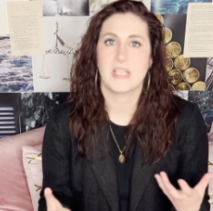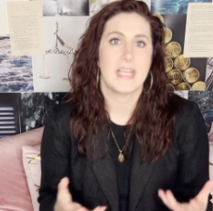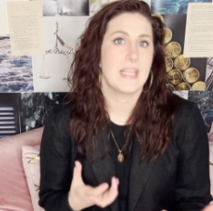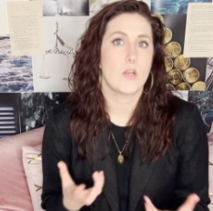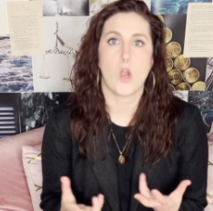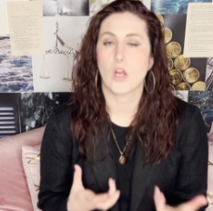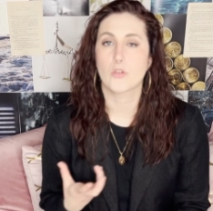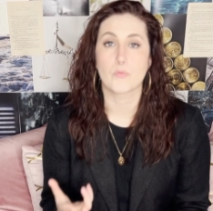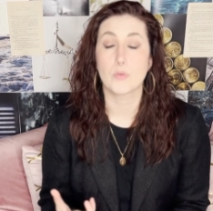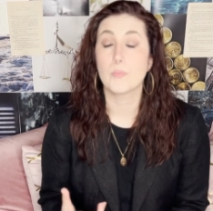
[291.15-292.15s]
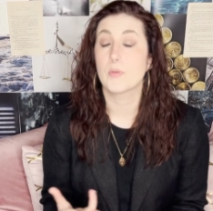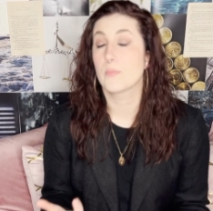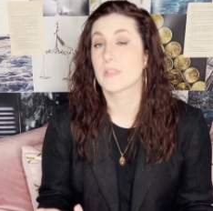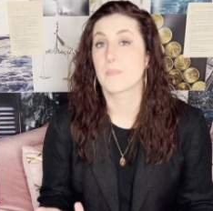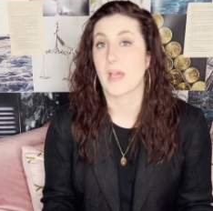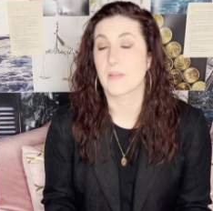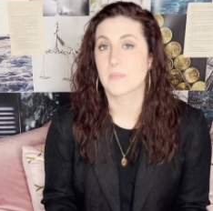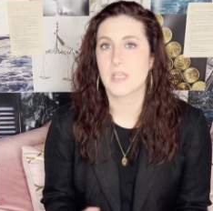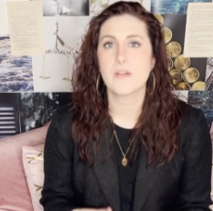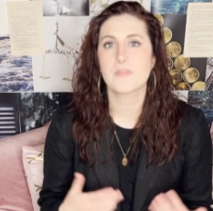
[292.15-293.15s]
in our group who was by
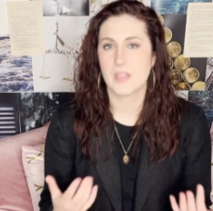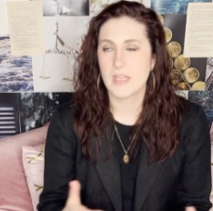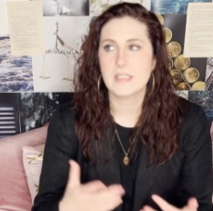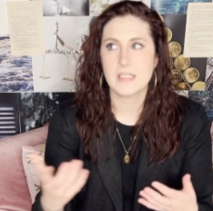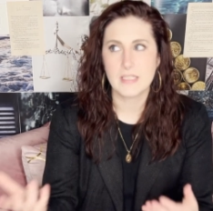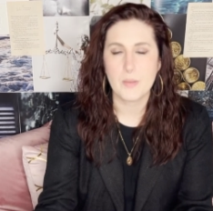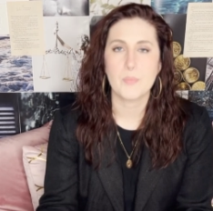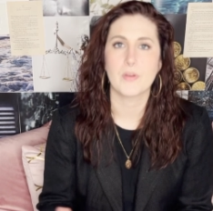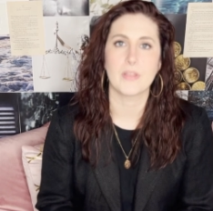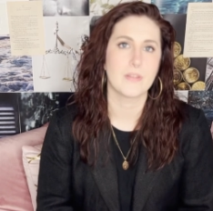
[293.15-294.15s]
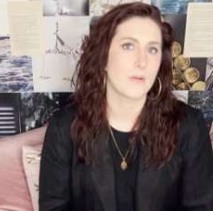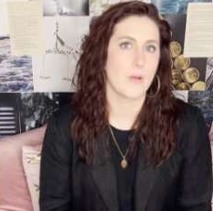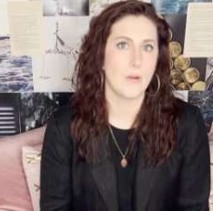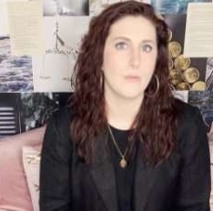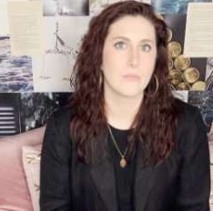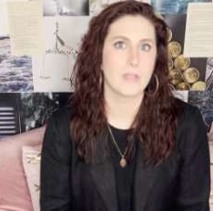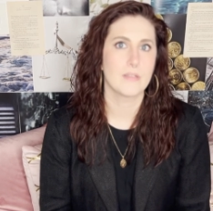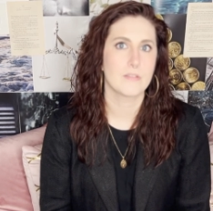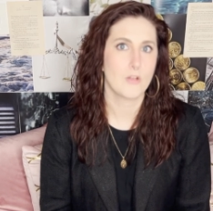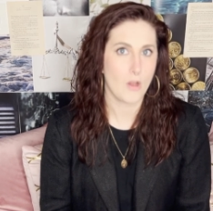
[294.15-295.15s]
themselves, and they did get put in their own
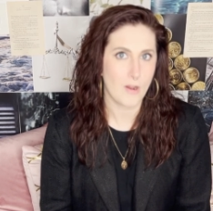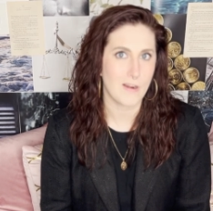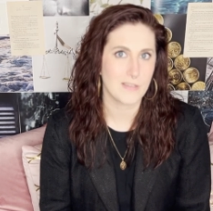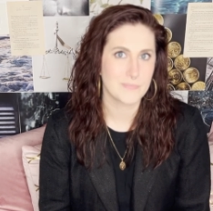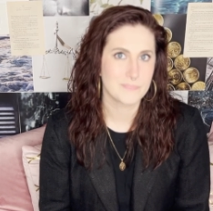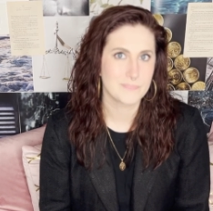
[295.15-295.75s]
car.